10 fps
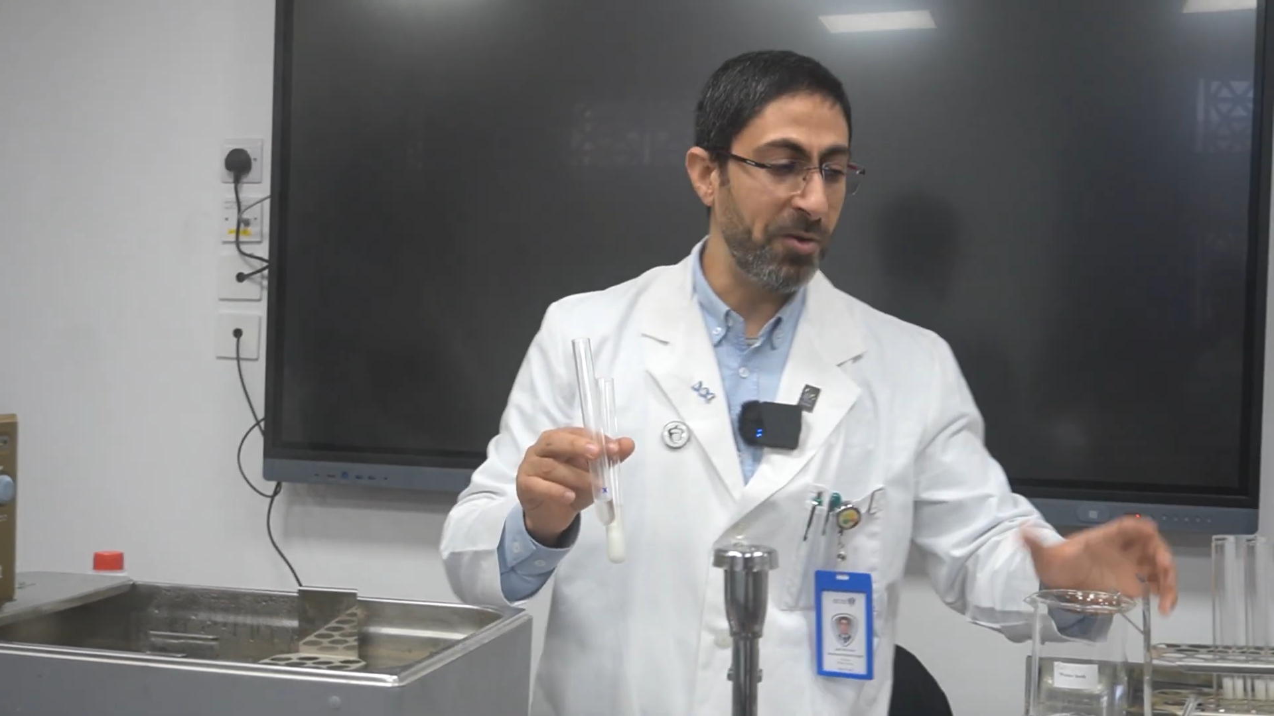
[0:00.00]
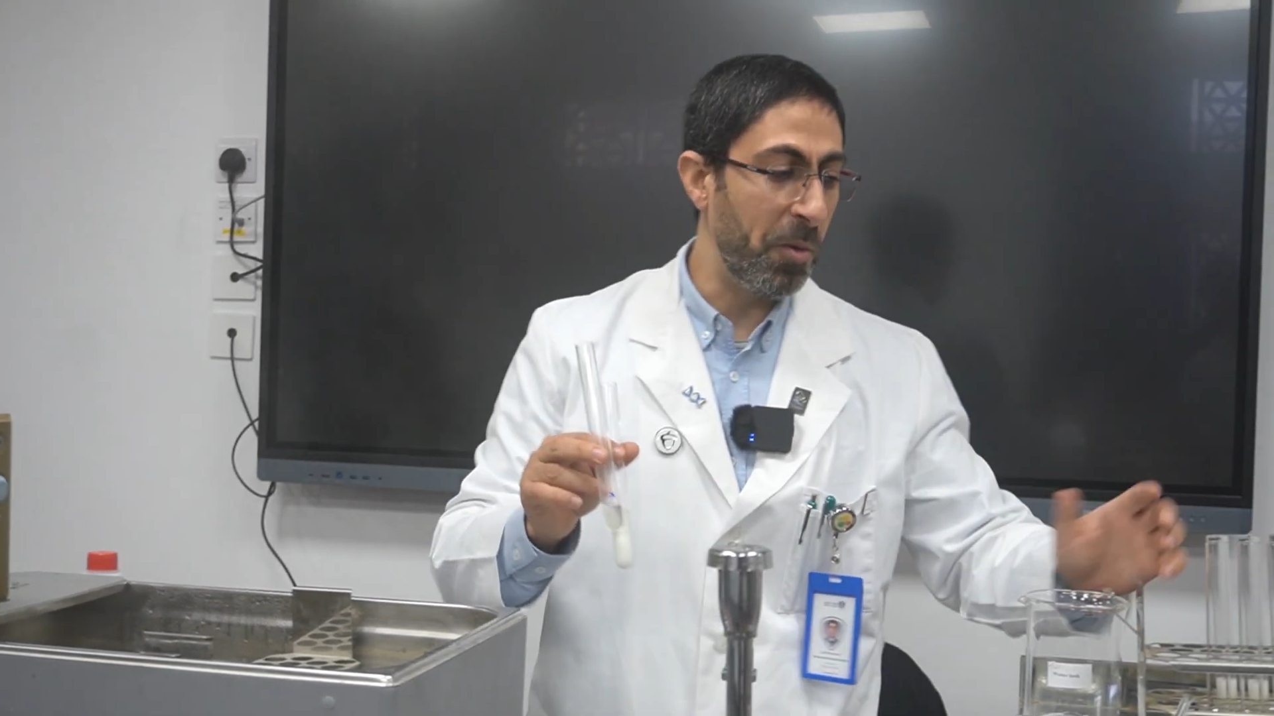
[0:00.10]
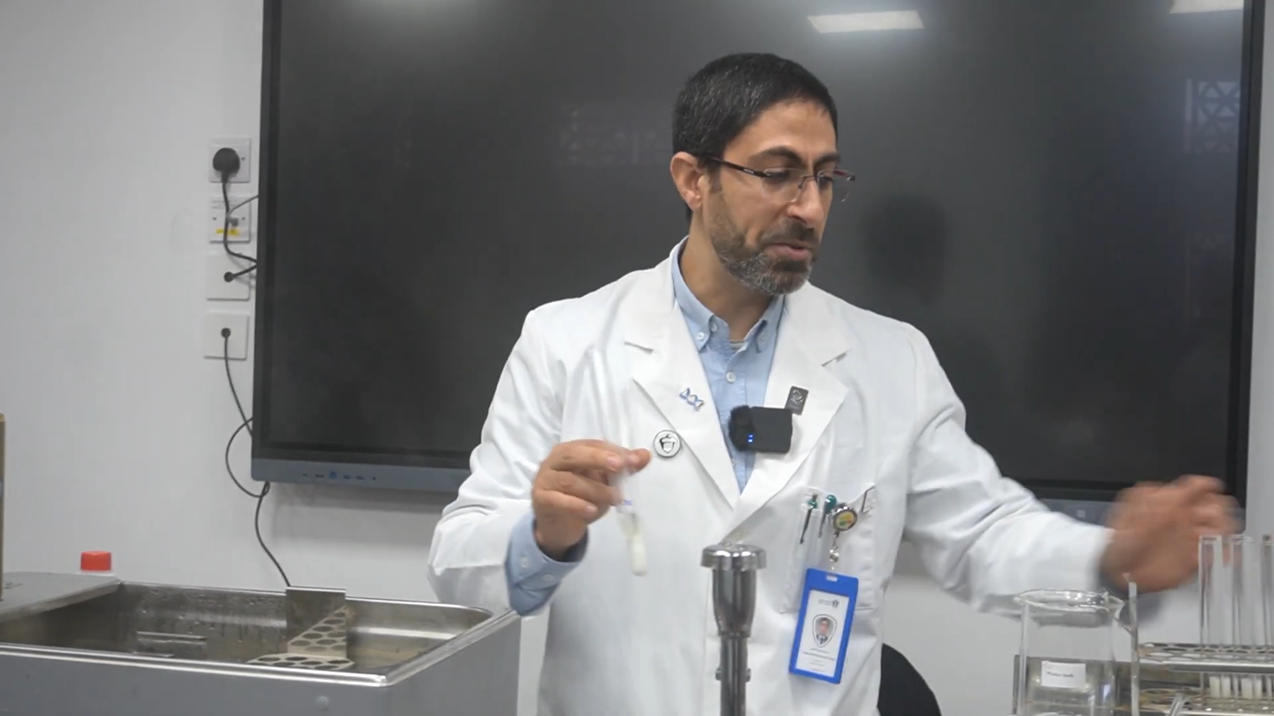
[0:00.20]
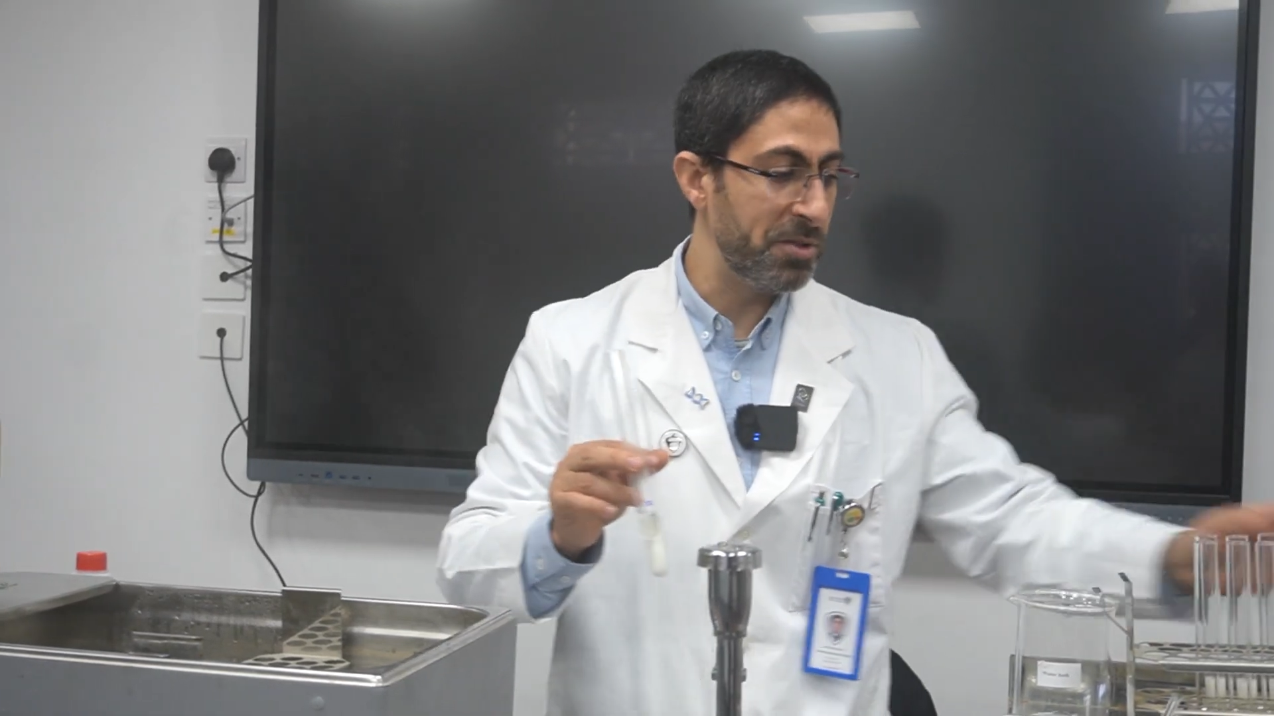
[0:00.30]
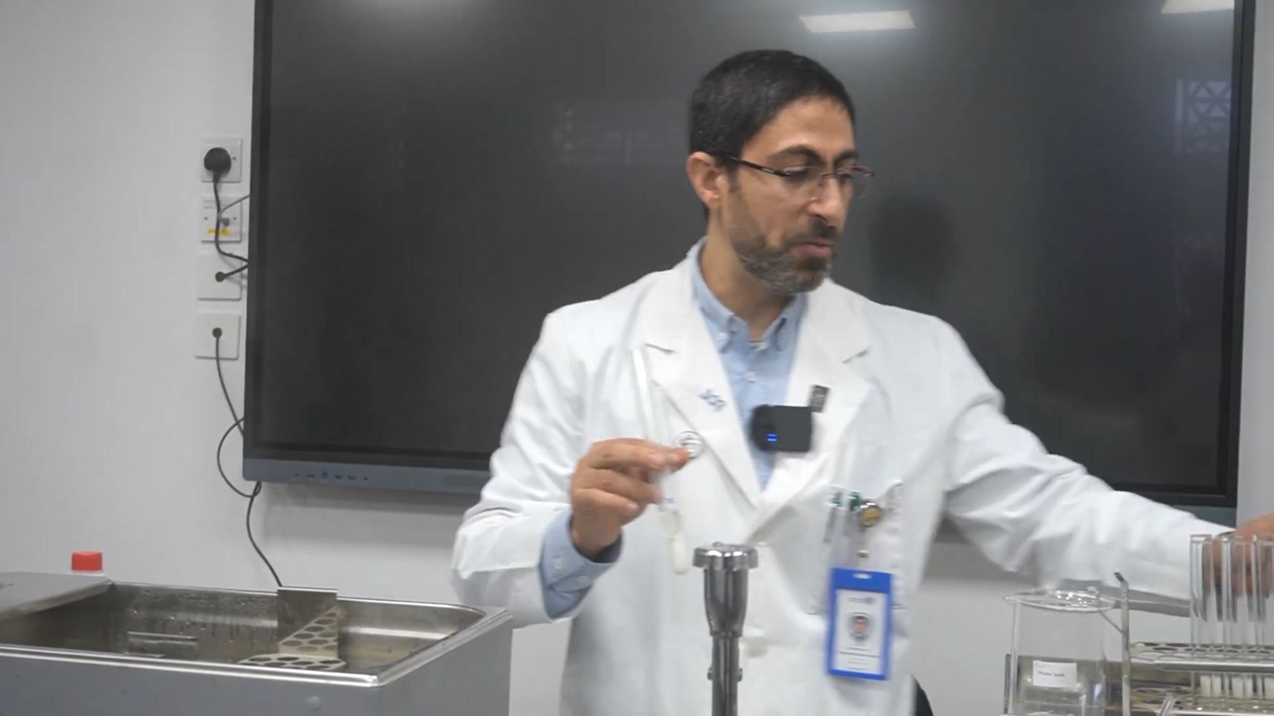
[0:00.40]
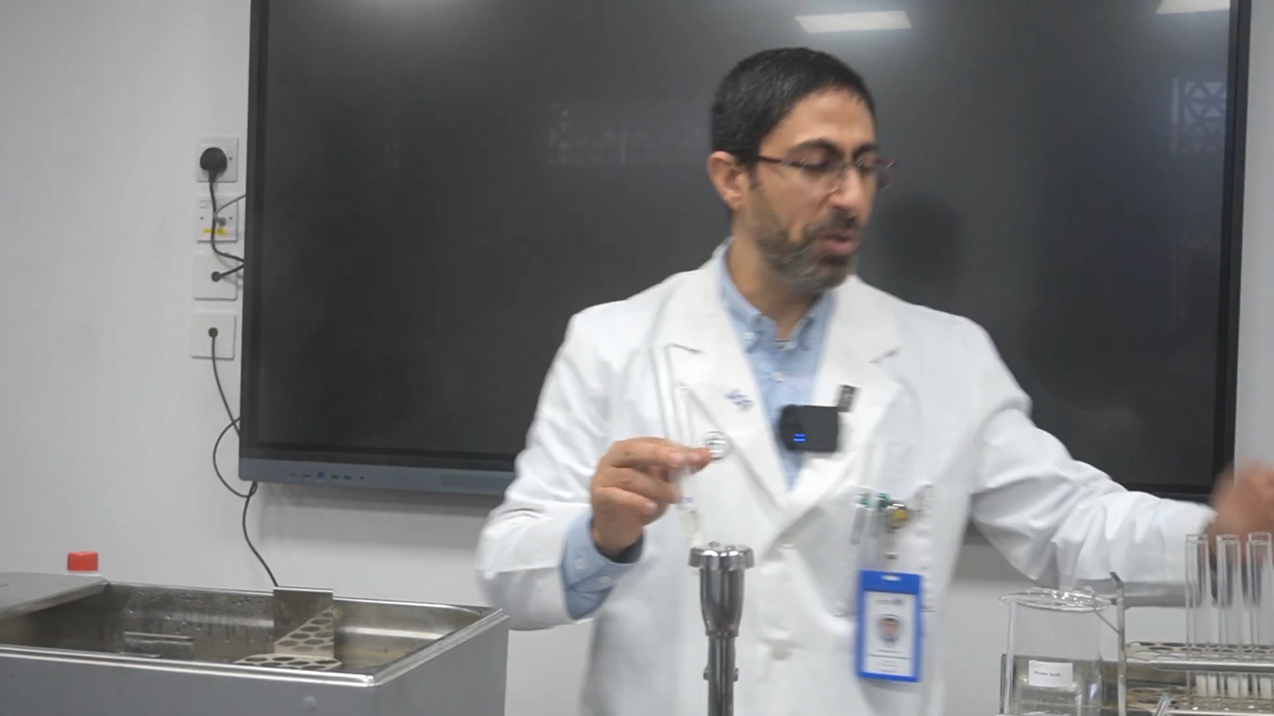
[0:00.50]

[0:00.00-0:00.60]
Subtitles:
option,